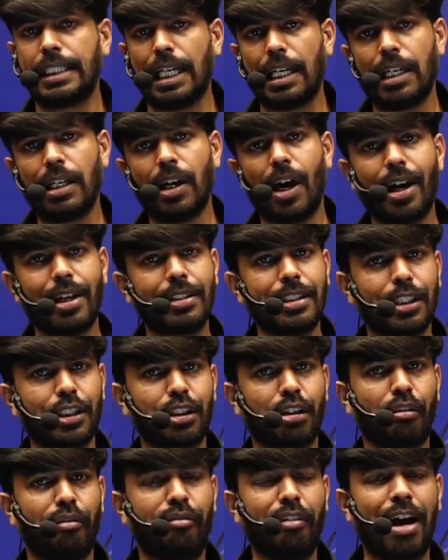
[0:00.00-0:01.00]
largest
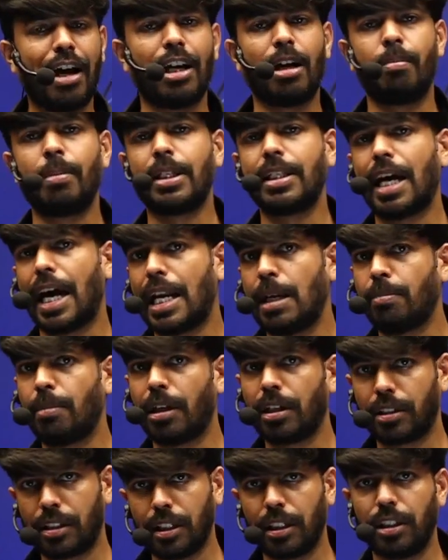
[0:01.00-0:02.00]
phylum in the animal
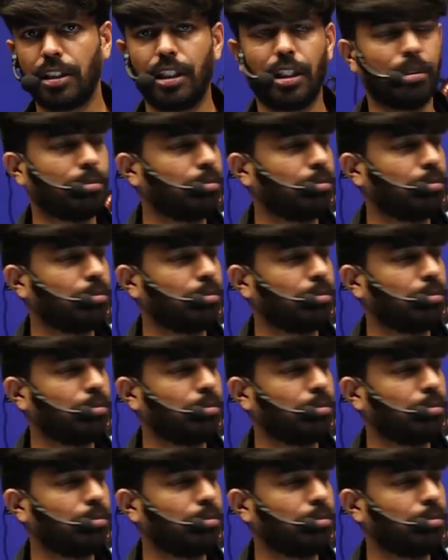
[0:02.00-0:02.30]
kingdom.